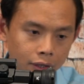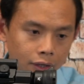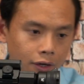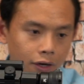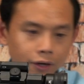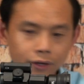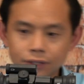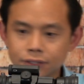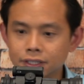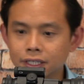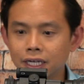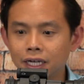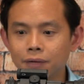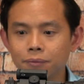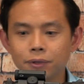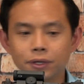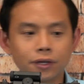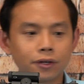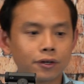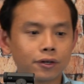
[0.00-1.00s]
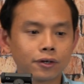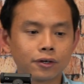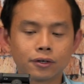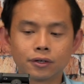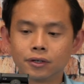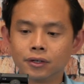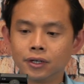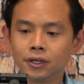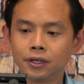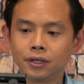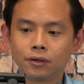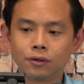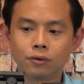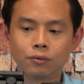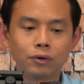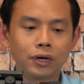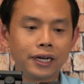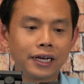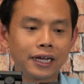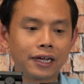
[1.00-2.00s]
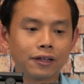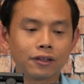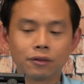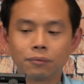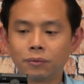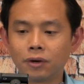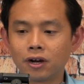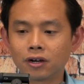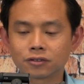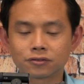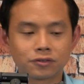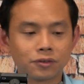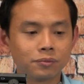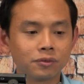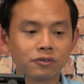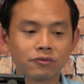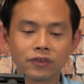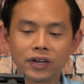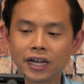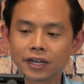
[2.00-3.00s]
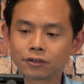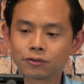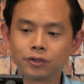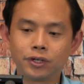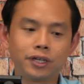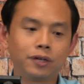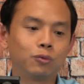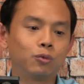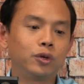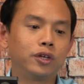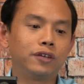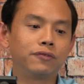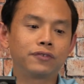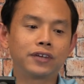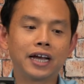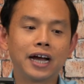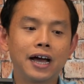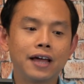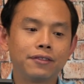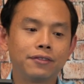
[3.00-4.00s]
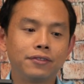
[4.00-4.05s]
On the top here, right out of the box from the factory, we've got